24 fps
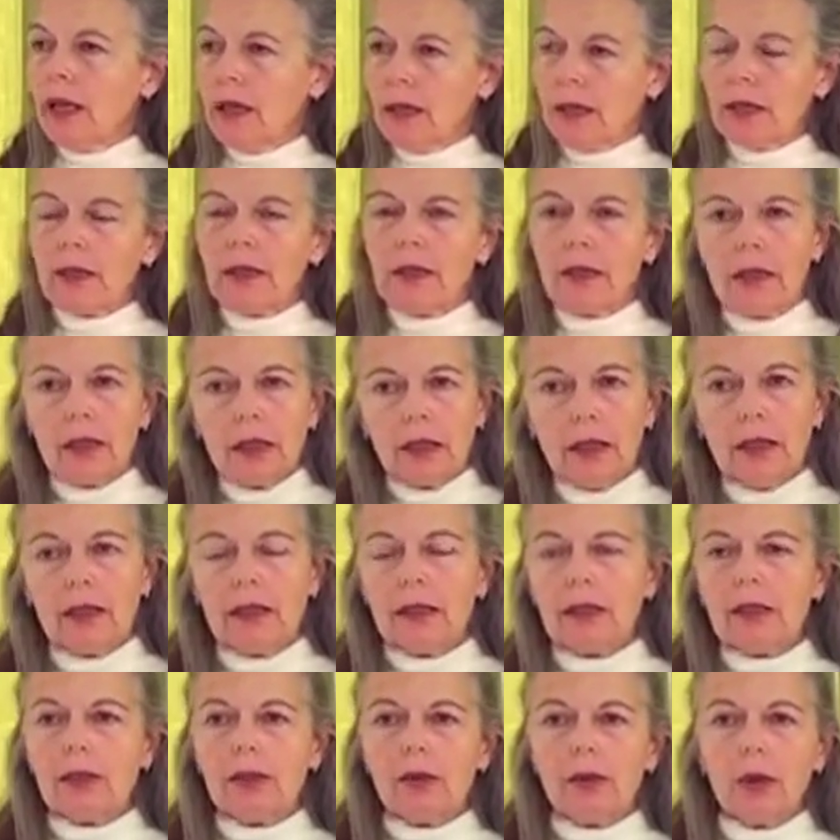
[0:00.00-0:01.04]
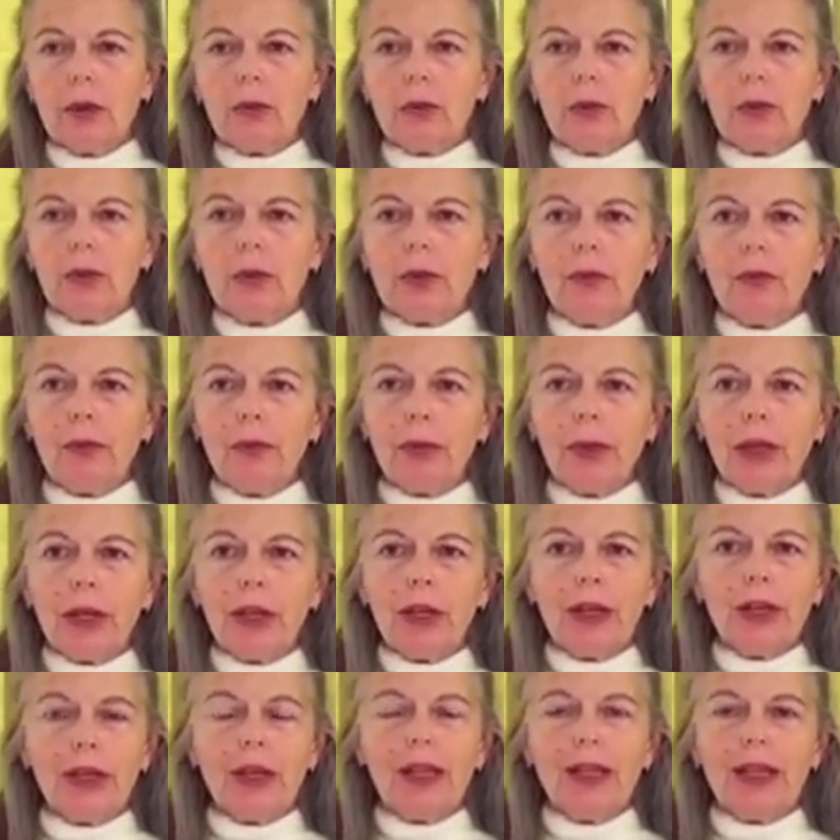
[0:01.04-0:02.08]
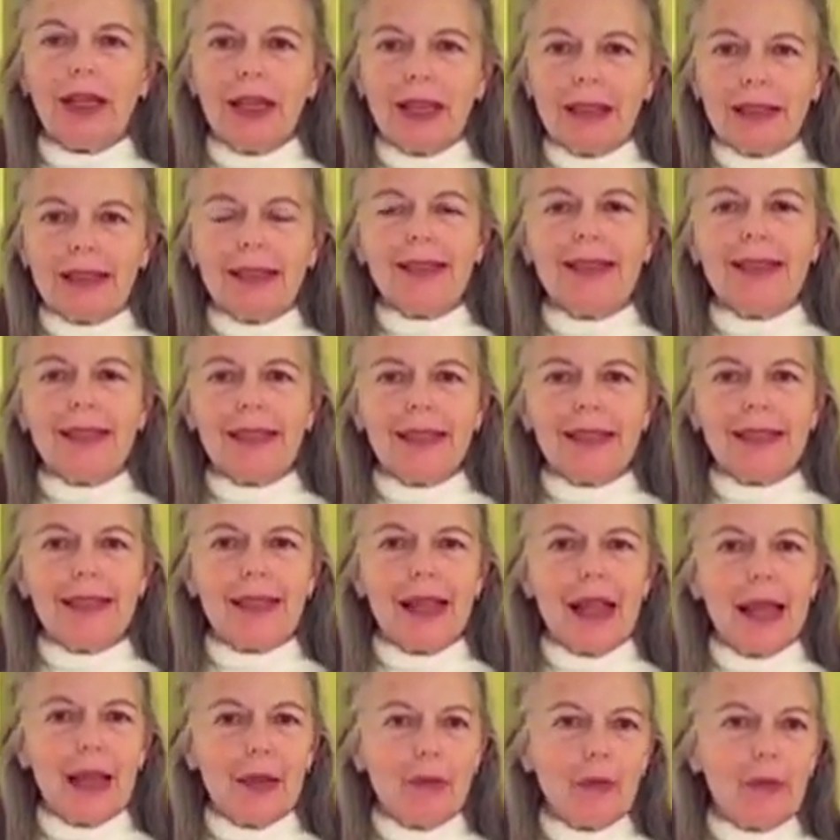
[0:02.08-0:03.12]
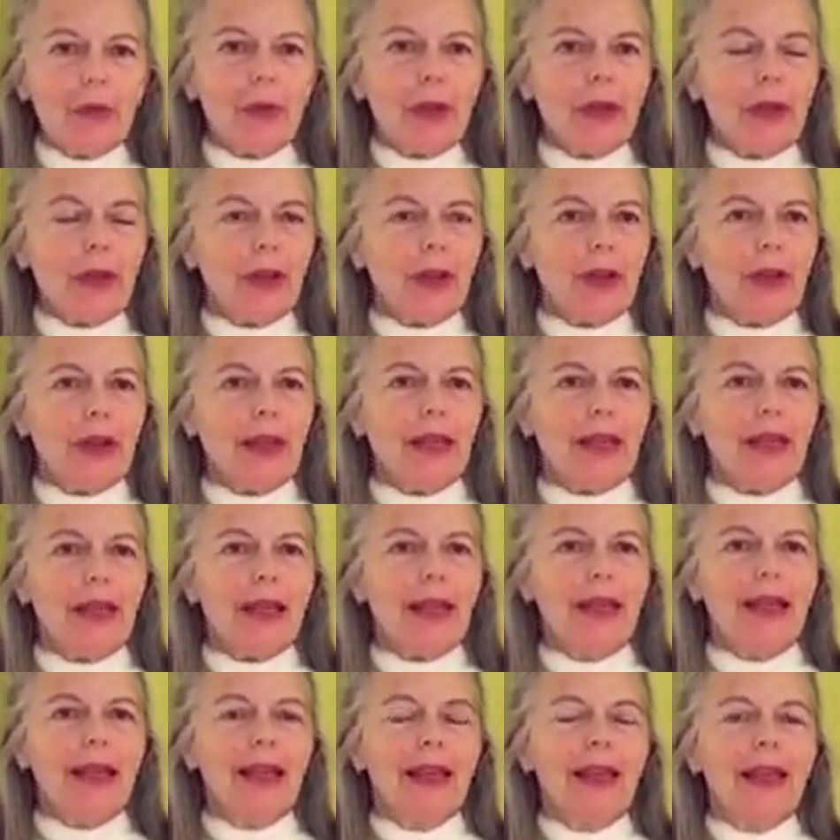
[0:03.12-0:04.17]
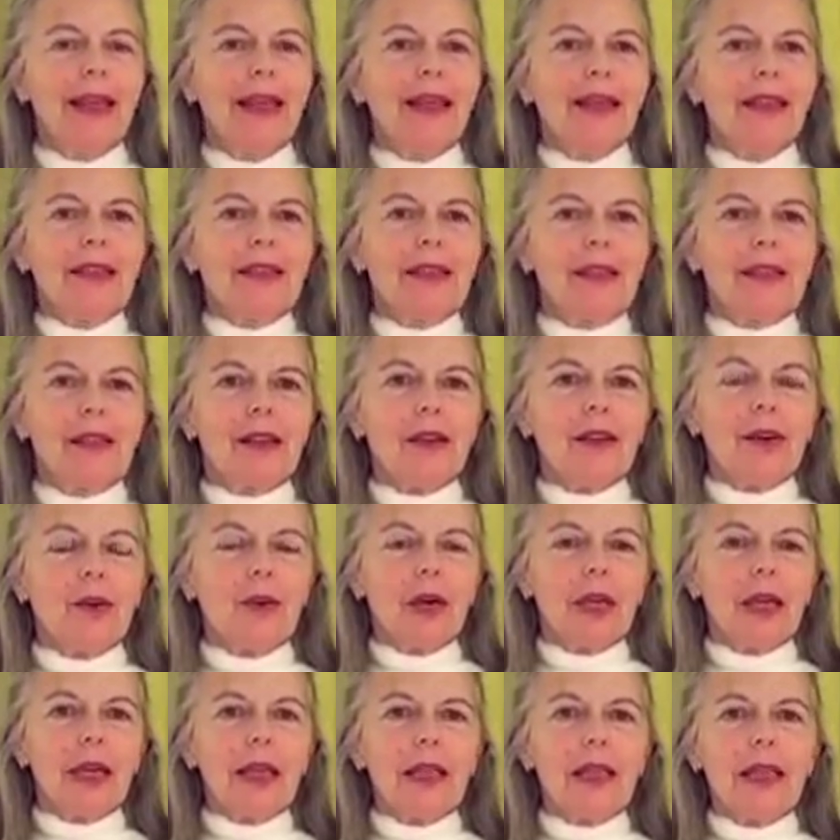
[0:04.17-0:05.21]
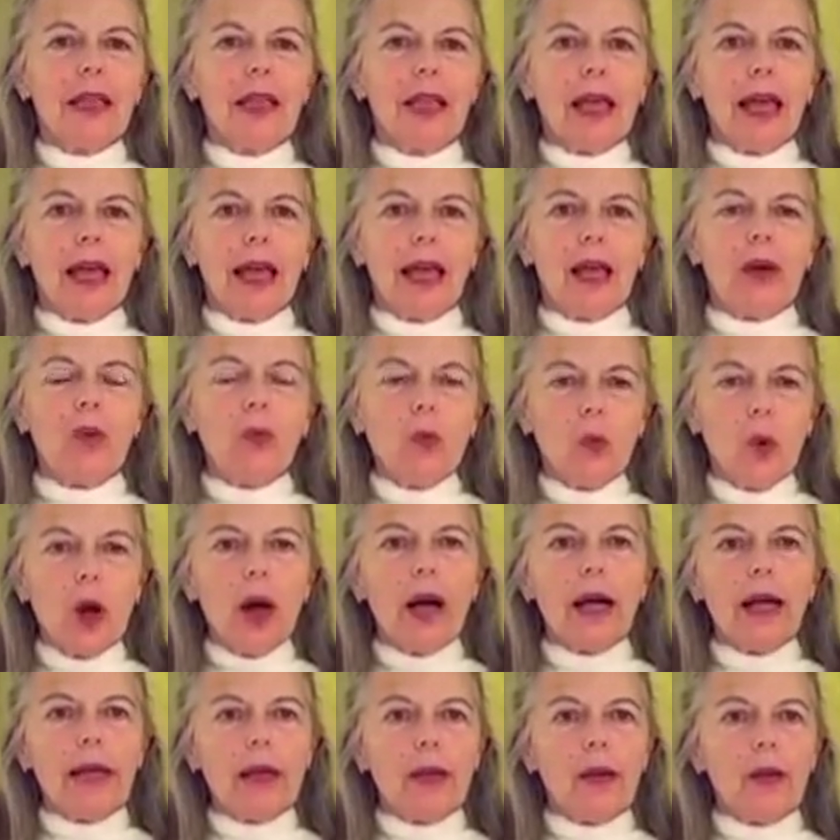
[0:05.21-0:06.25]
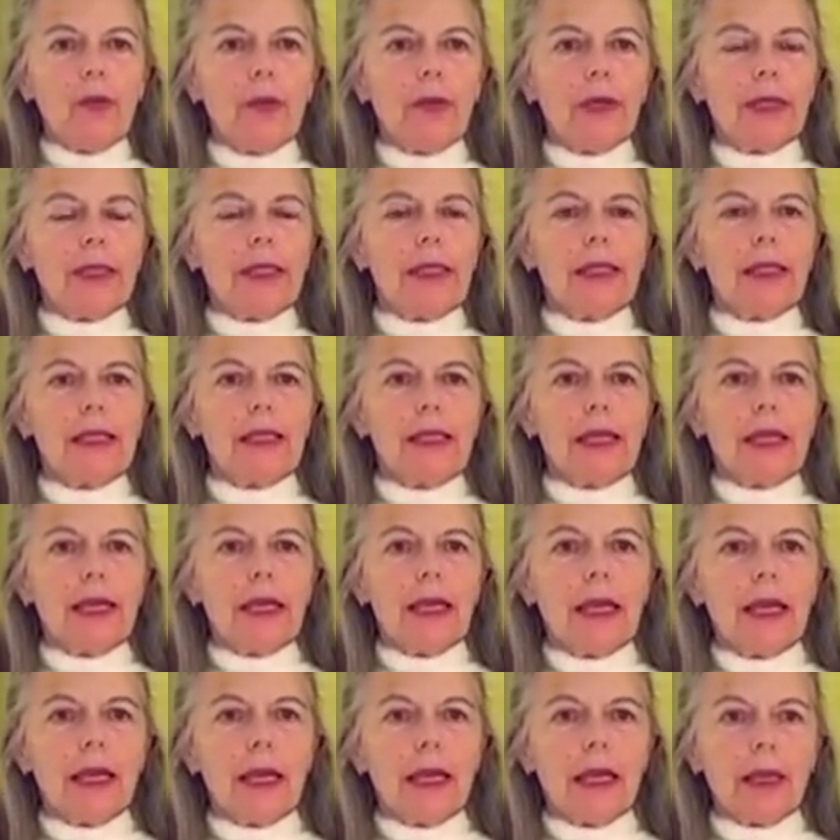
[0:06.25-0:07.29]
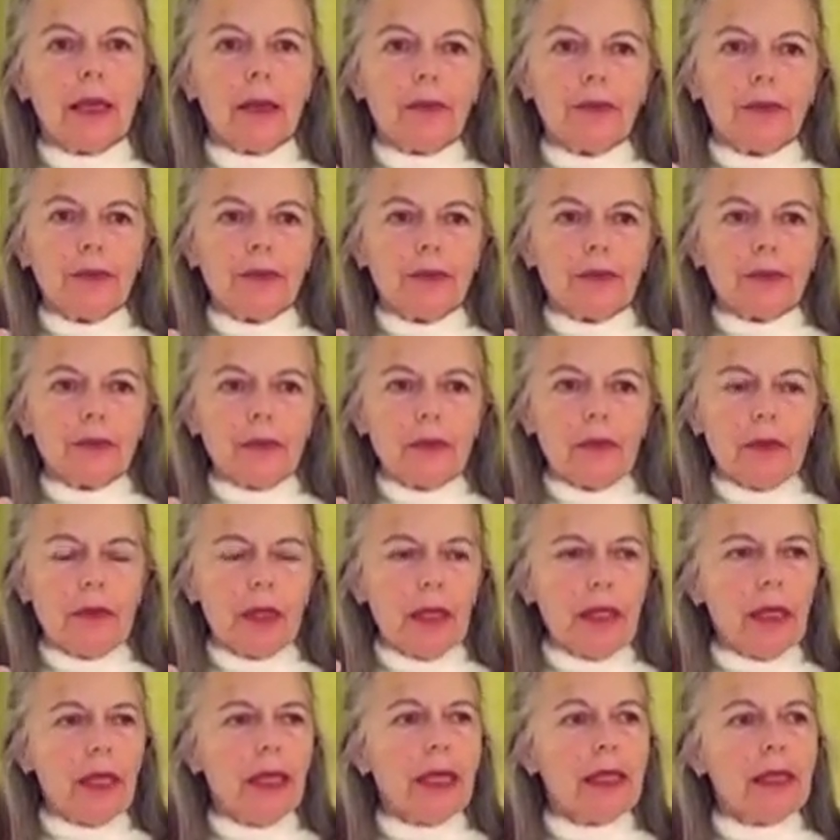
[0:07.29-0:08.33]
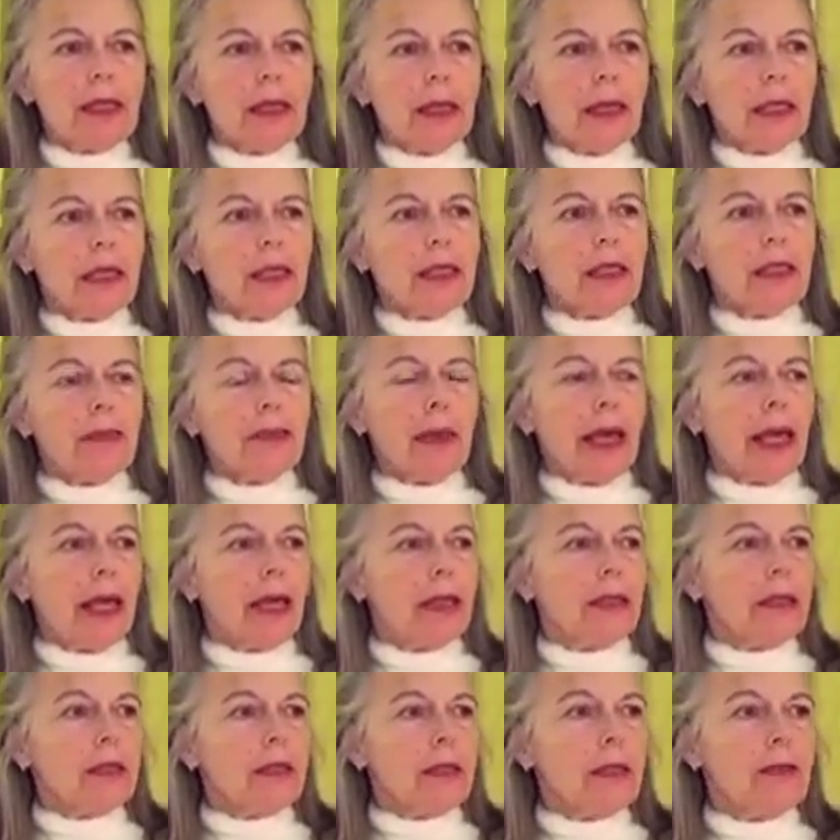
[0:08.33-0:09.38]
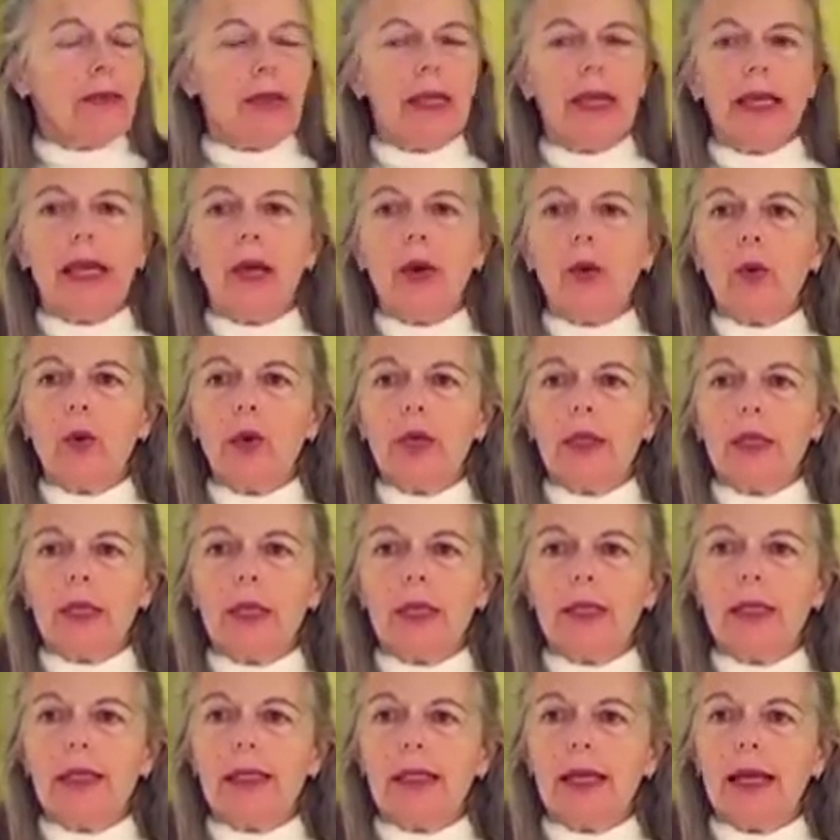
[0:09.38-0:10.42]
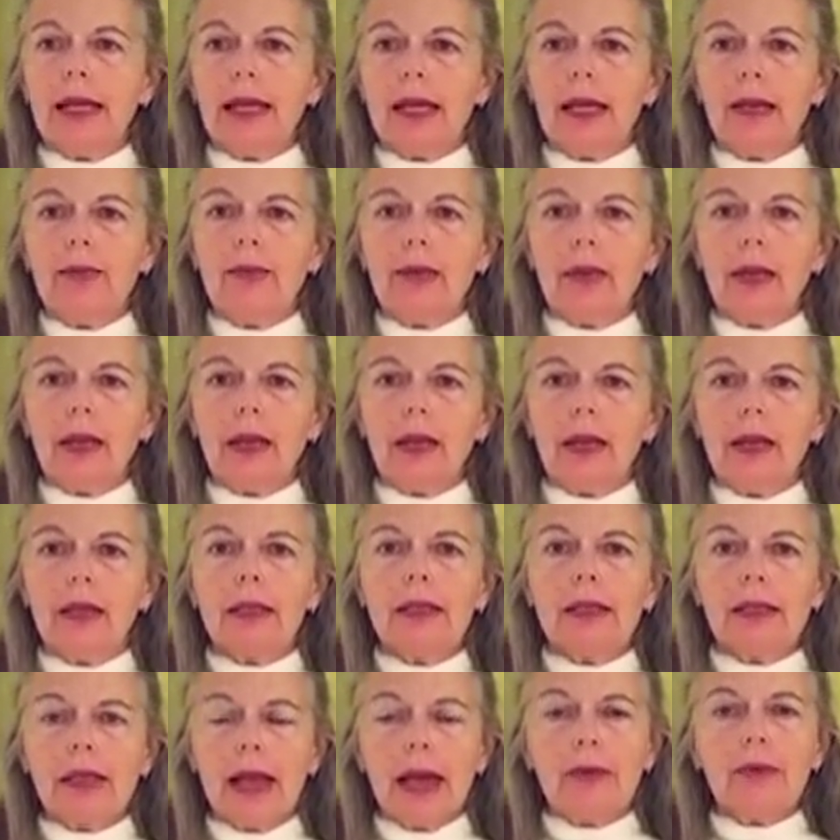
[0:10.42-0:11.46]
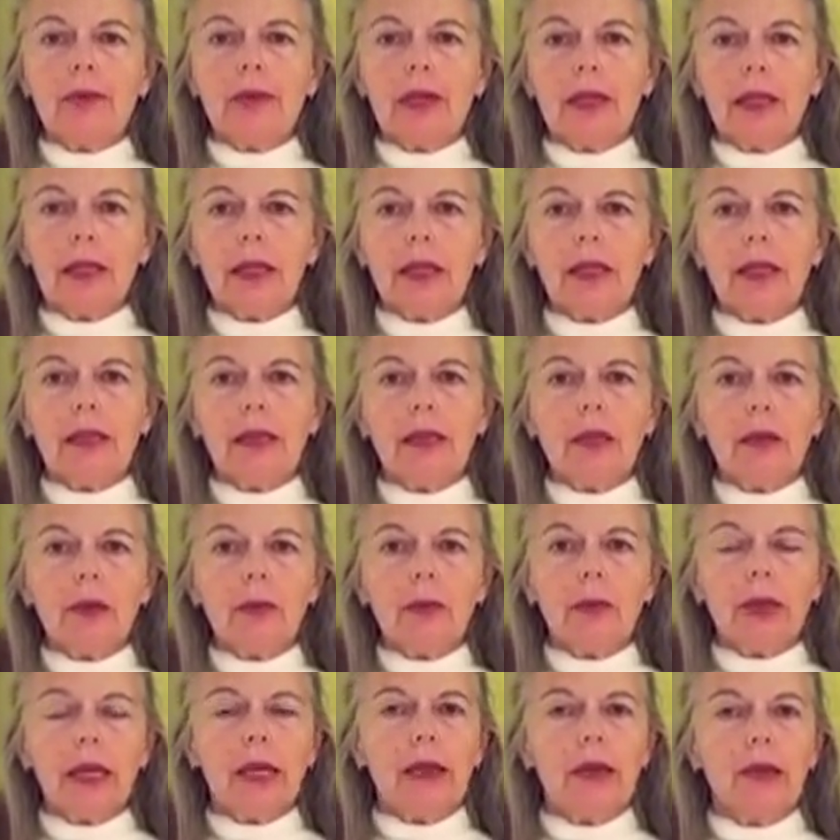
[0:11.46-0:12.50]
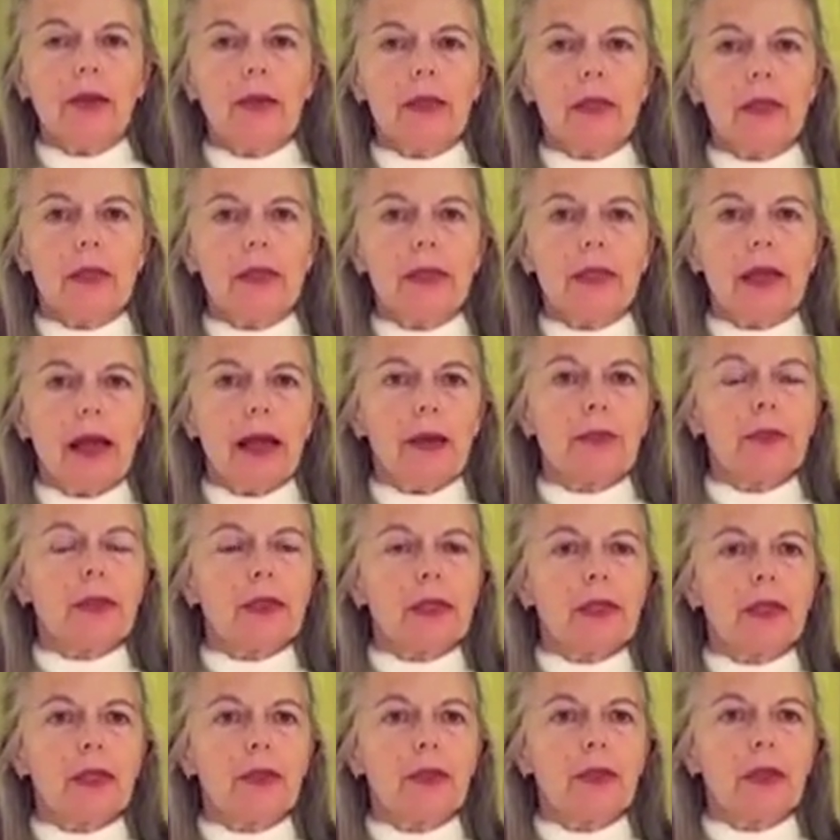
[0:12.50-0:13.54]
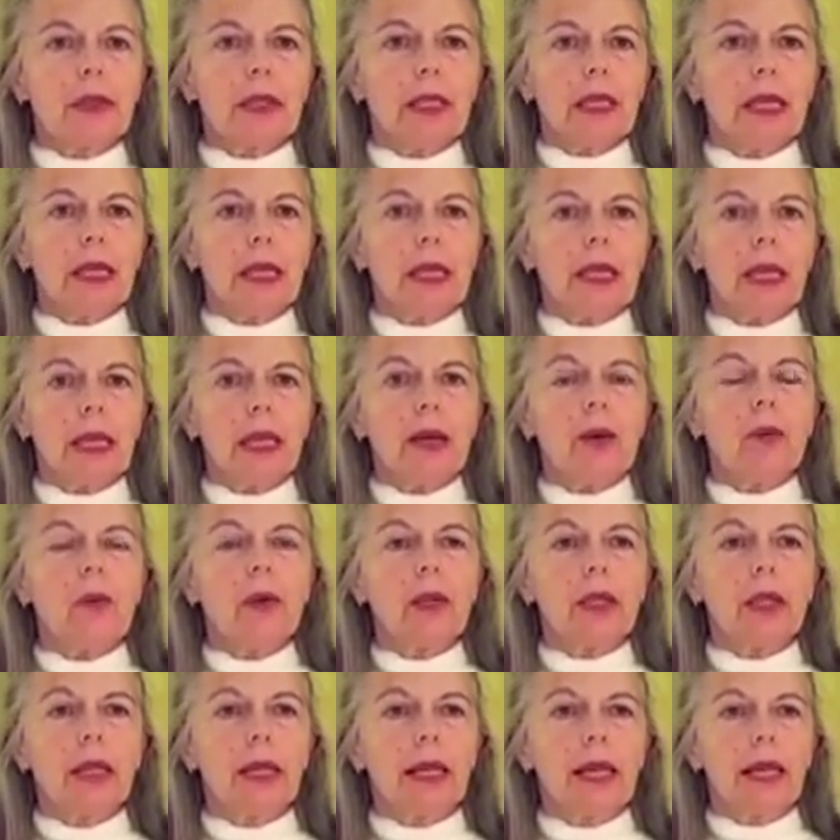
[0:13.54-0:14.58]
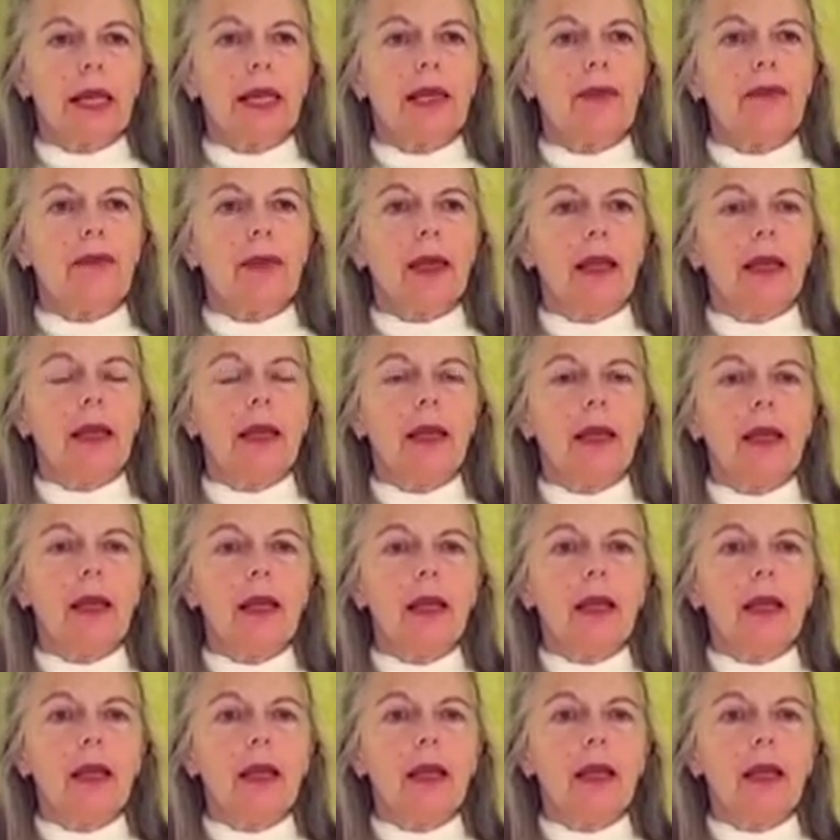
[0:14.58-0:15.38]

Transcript: it's still a description of purity. It's the same purity. So in that wide open seeing is an expanse of equalness and evenness. Everything that appears is absolutely equal and even.